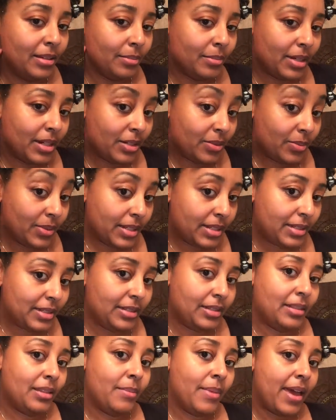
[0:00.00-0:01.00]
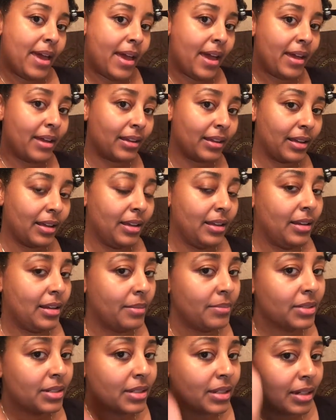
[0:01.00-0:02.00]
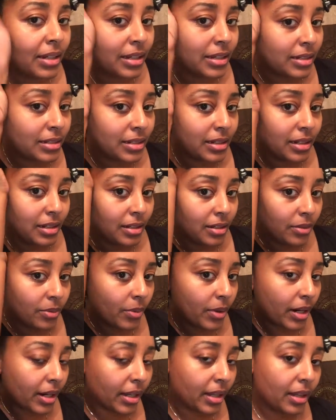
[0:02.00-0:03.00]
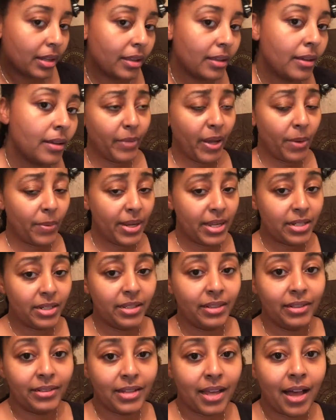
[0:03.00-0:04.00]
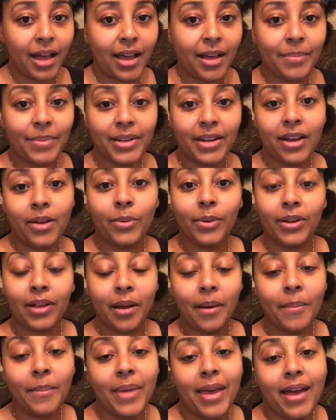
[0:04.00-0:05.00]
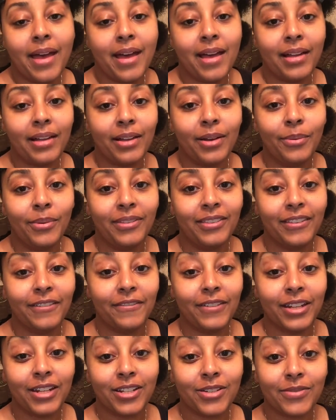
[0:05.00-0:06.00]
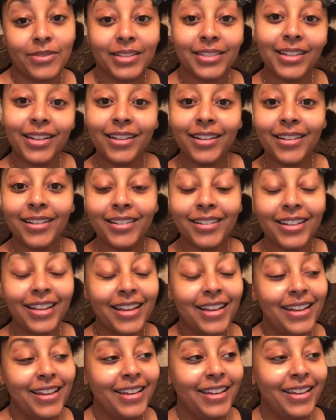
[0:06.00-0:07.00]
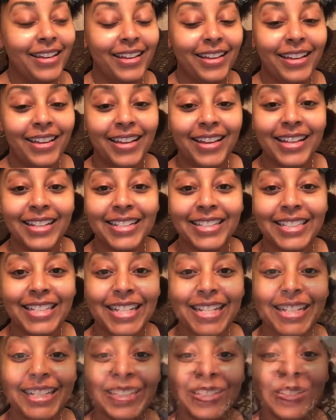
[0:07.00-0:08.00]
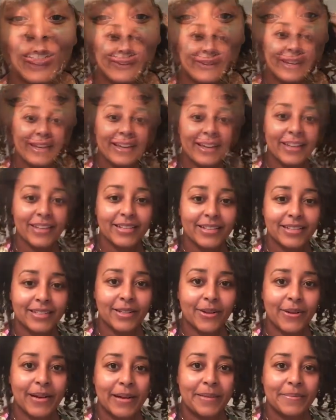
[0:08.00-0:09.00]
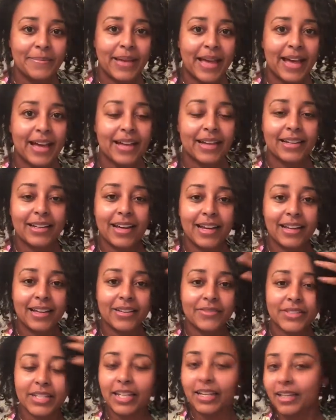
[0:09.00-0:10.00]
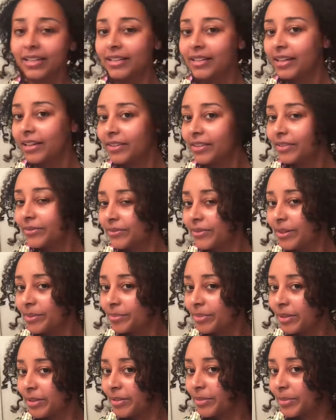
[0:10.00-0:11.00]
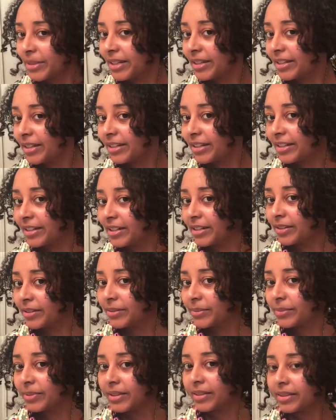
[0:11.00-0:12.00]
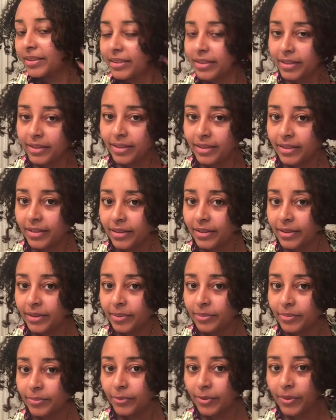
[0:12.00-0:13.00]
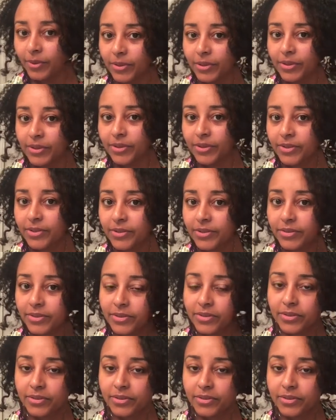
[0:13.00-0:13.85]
my twist in the back. And I'm just going to continue working my way to the top, and I will come back with the finished result. See you soon. Okay guys, so I'm back. I have taken down the front part of my hair with the rollers,